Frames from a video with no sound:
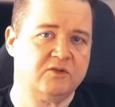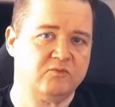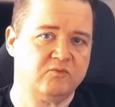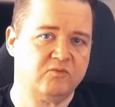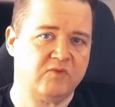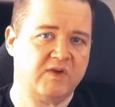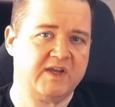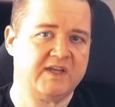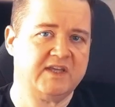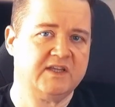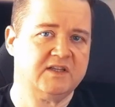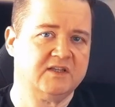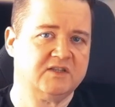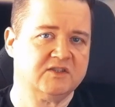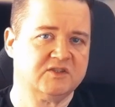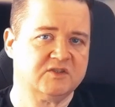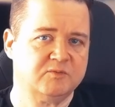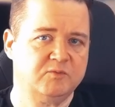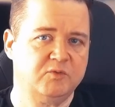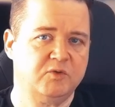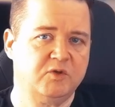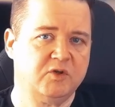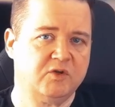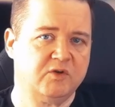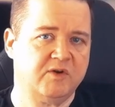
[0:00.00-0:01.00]
on regular
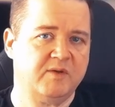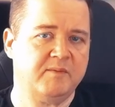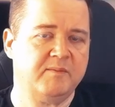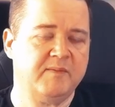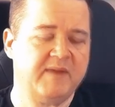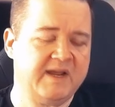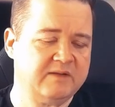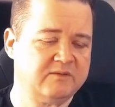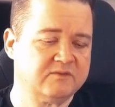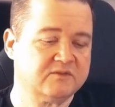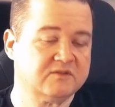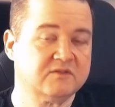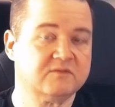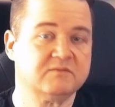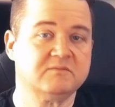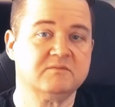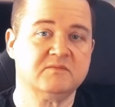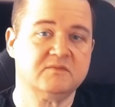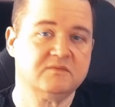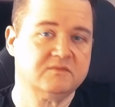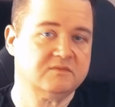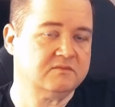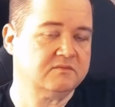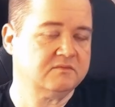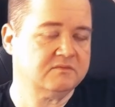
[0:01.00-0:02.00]
smaller amounts
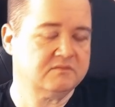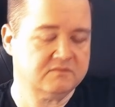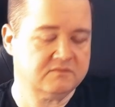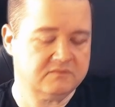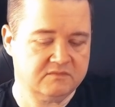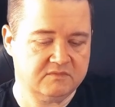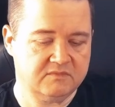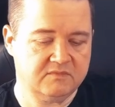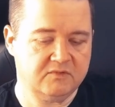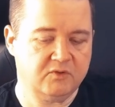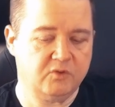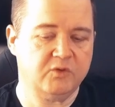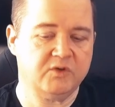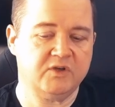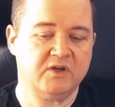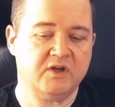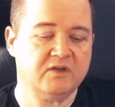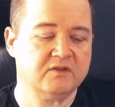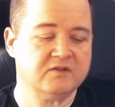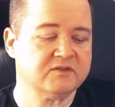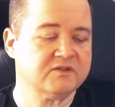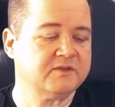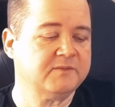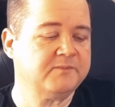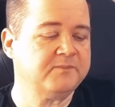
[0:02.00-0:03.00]
or
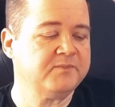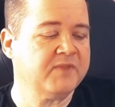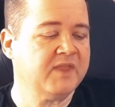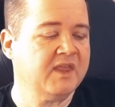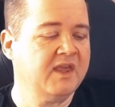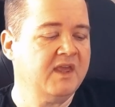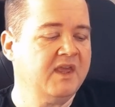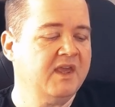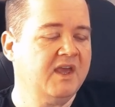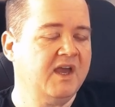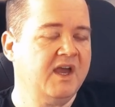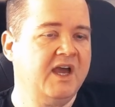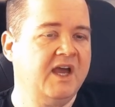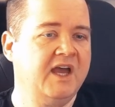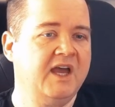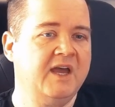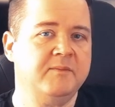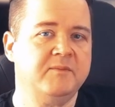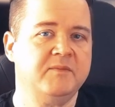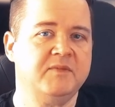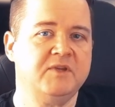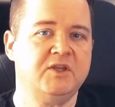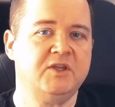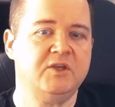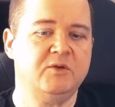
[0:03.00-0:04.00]
not.
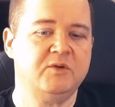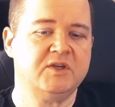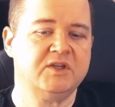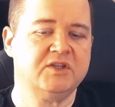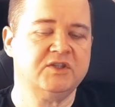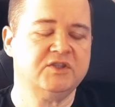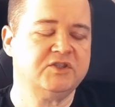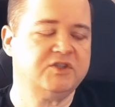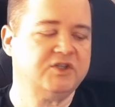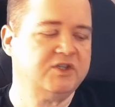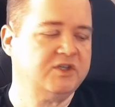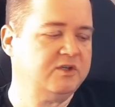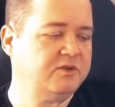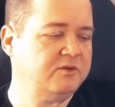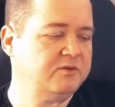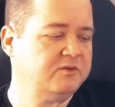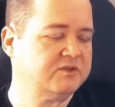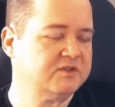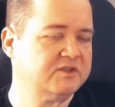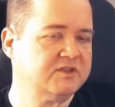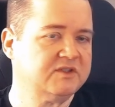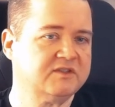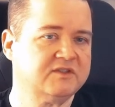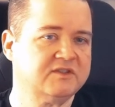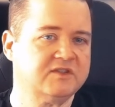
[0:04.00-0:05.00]
Um, you can
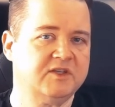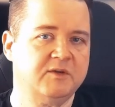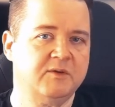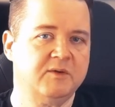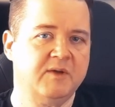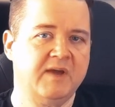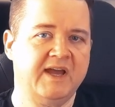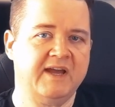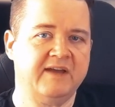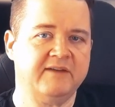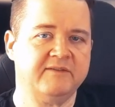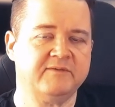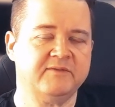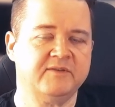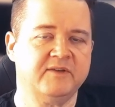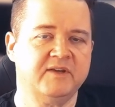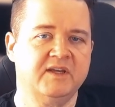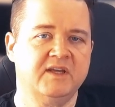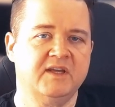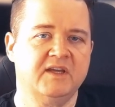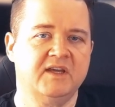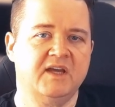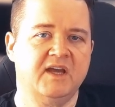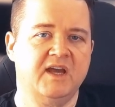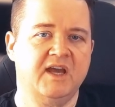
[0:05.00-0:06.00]
choose to have
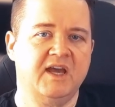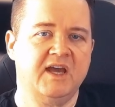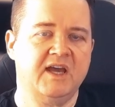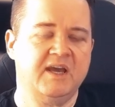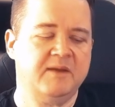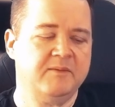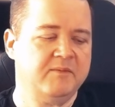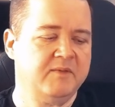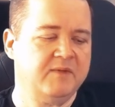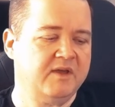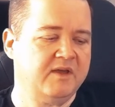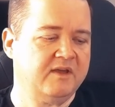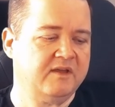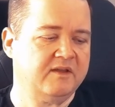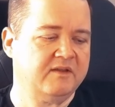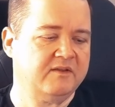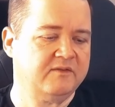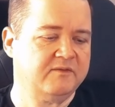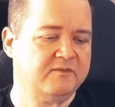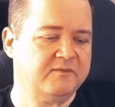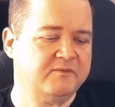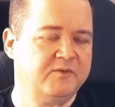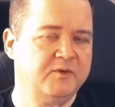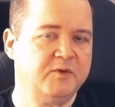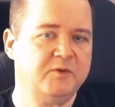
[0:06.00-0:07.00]
um,
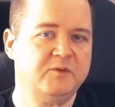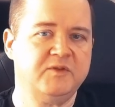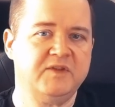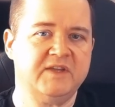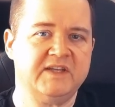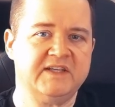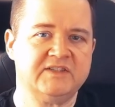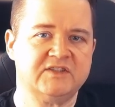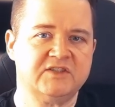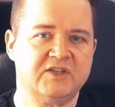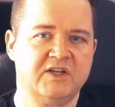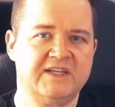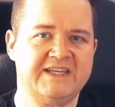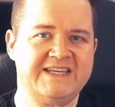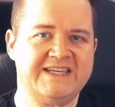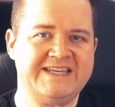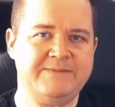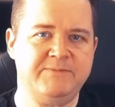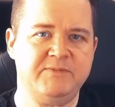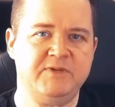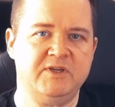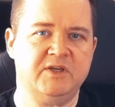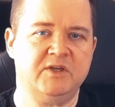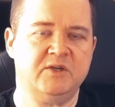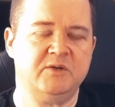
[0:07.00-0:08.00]
food that is going to
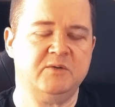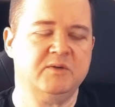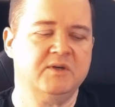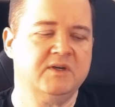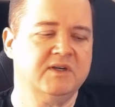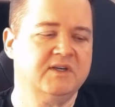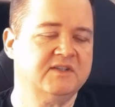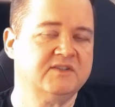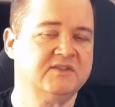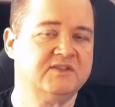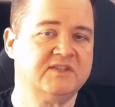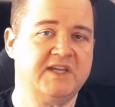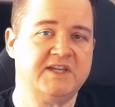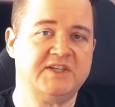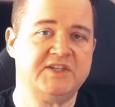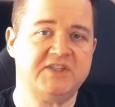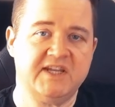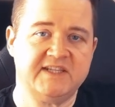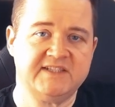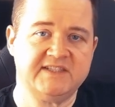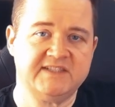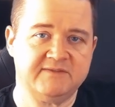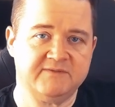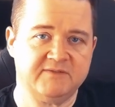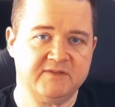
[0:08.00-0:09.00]
keep you
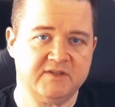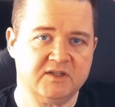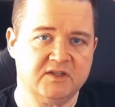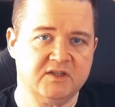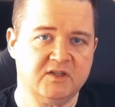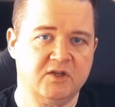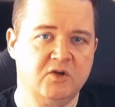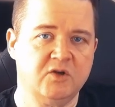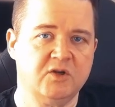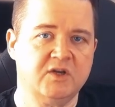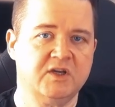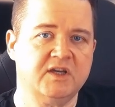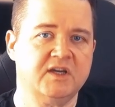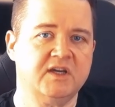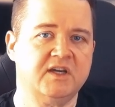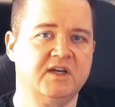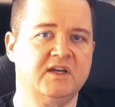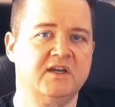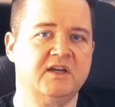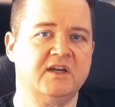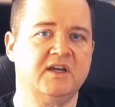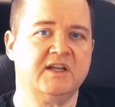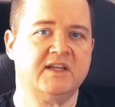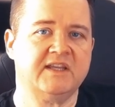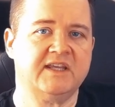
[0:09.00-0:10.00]
satiated for
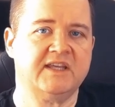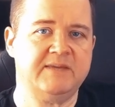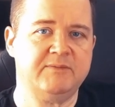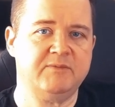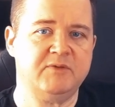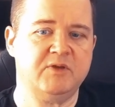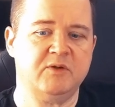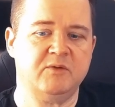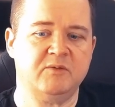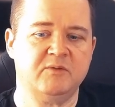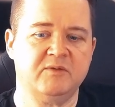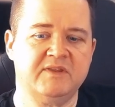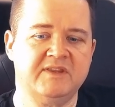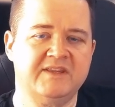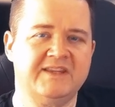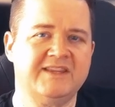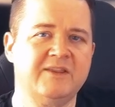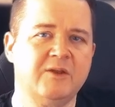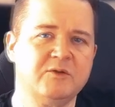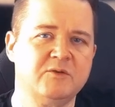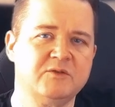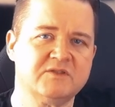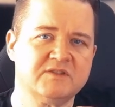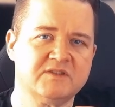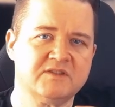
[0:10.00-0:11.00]
longer and keep you
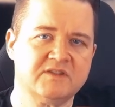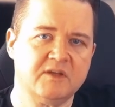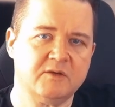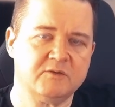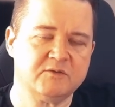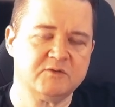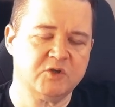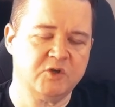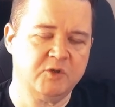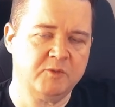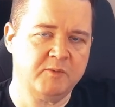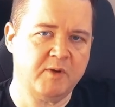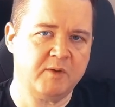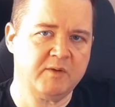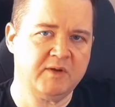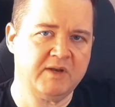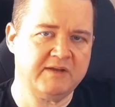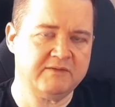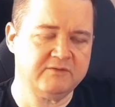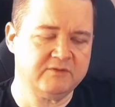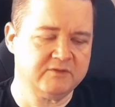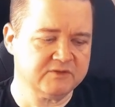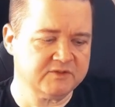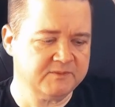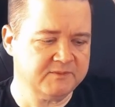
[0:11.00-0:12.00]
those those hormone
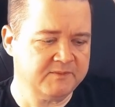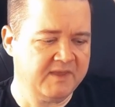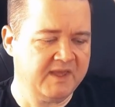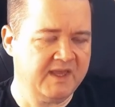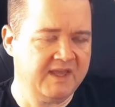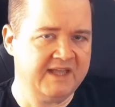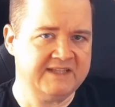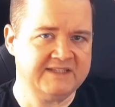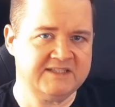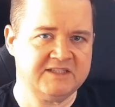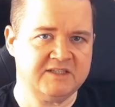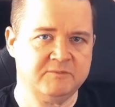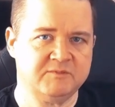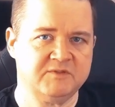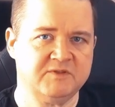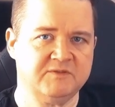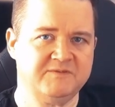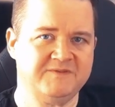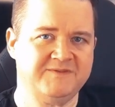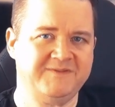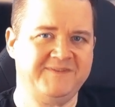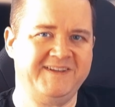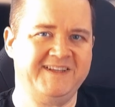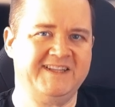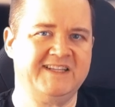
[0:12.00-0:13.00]
levels in terms
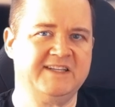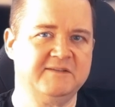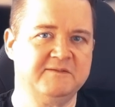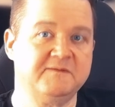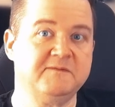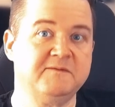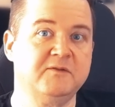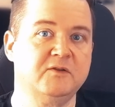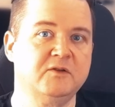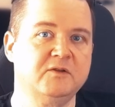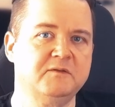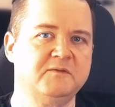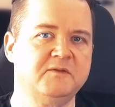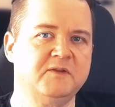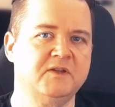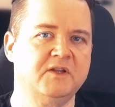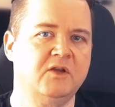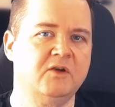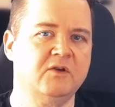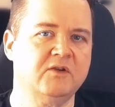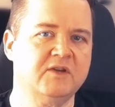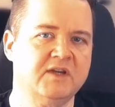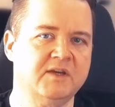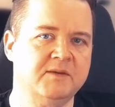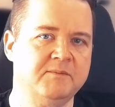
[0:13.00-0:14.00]
of feeling full for
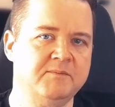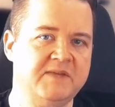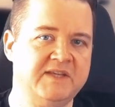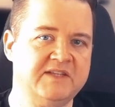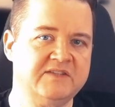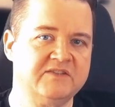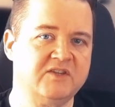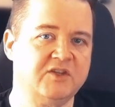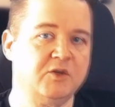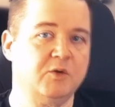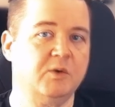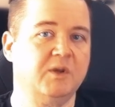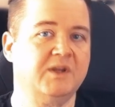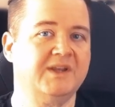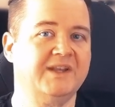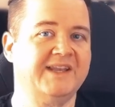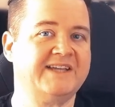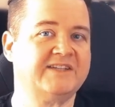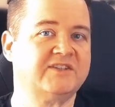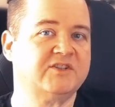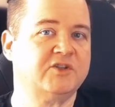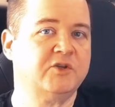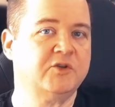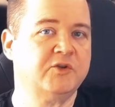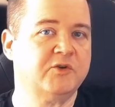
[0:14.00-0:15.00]
longer means that you're
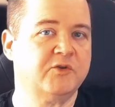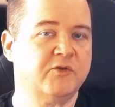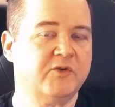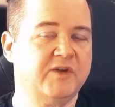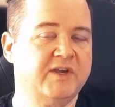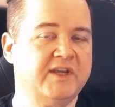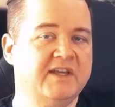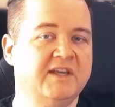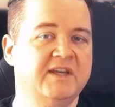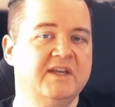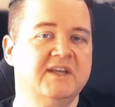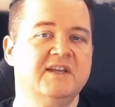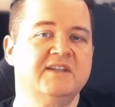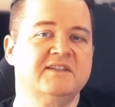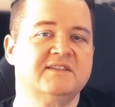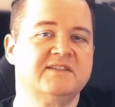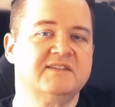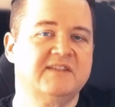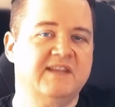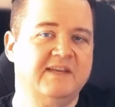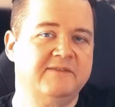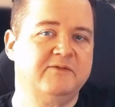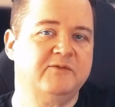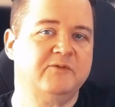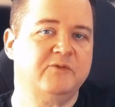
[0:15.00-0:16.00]
less hungry
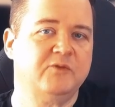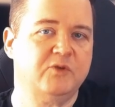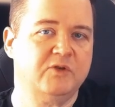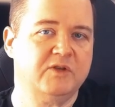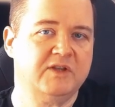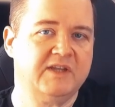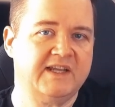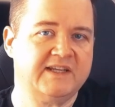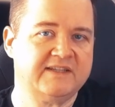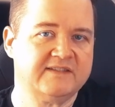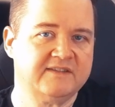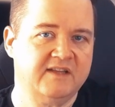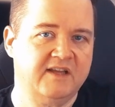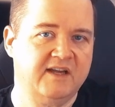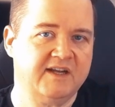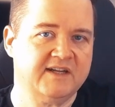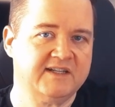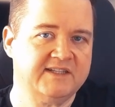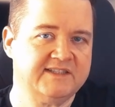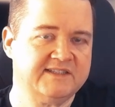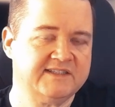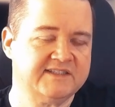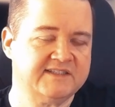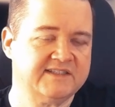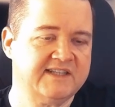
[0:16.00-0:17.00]
so therefore less
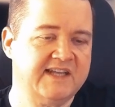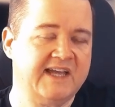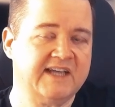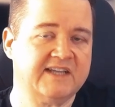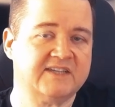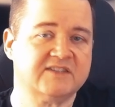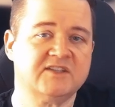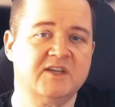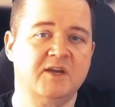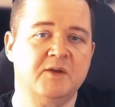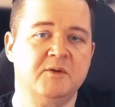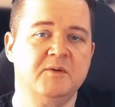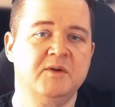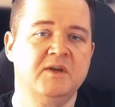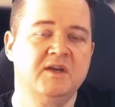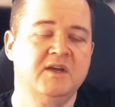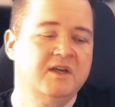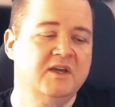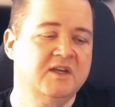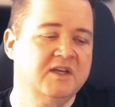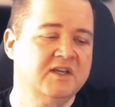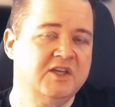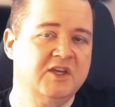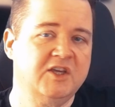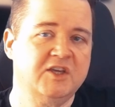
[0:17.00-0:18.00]
likely to snack so
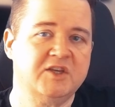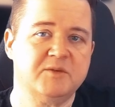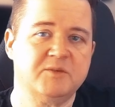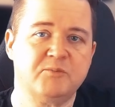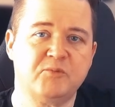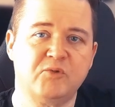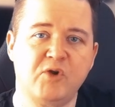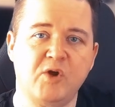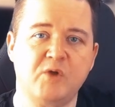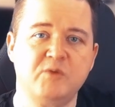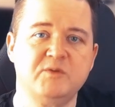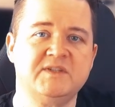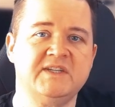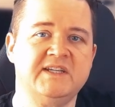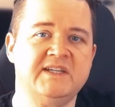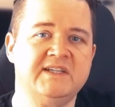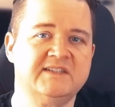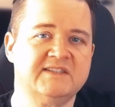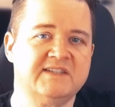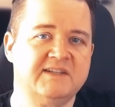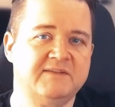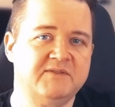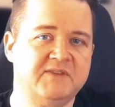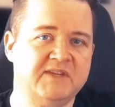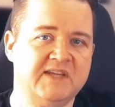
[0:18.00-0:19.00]
your, your
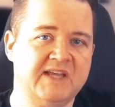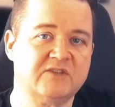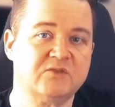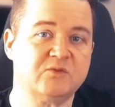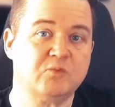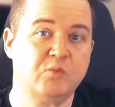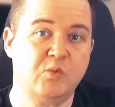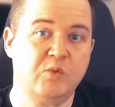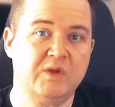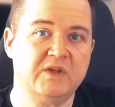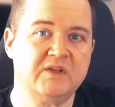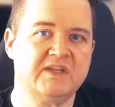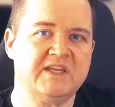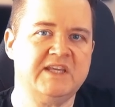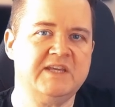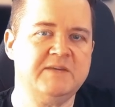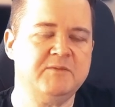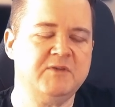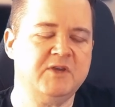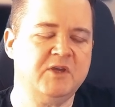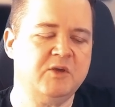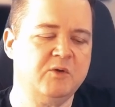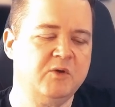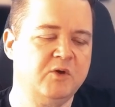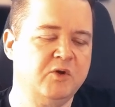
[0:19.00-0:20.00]
proteins and everything else will
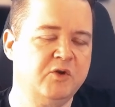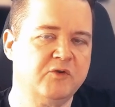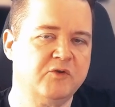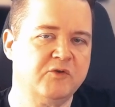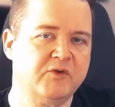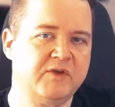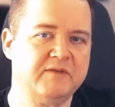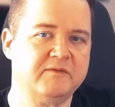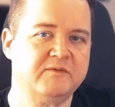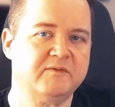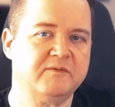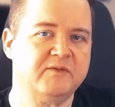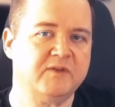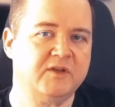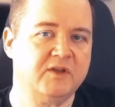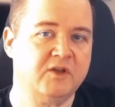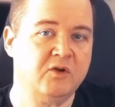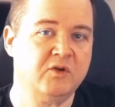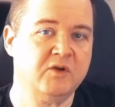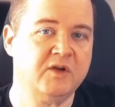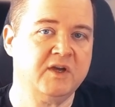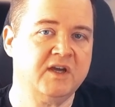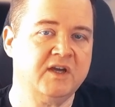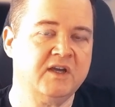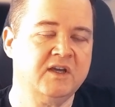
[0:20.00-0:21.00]
keep you hungry for
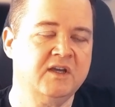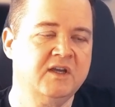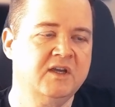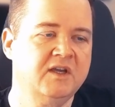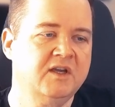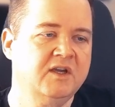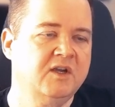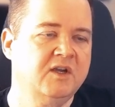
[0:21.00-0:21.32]
longer